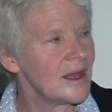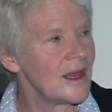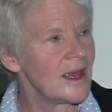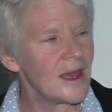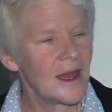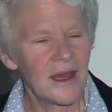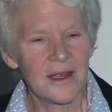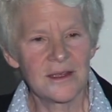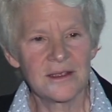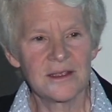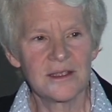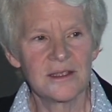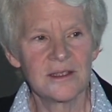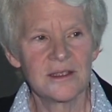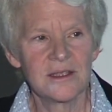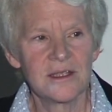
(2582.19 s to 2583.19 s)

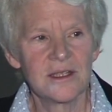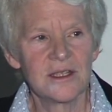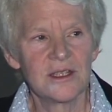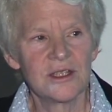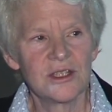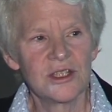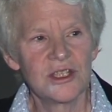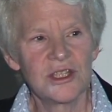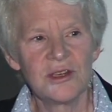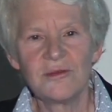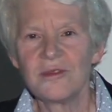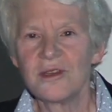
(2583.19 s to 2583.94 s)
And she